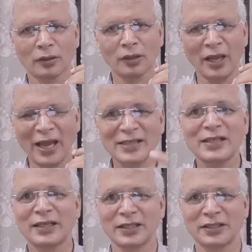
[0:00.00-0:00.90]

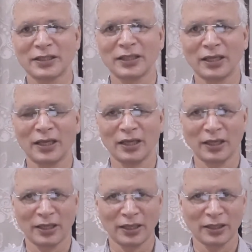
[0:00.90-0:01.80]
hesitation
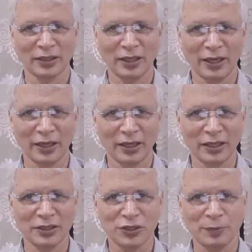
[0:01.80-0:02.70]

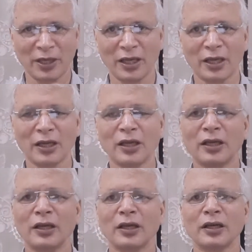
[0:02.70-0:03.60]
in speaking
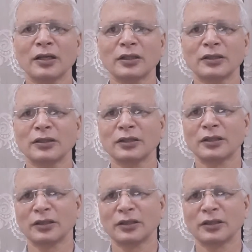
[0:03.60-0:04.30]
the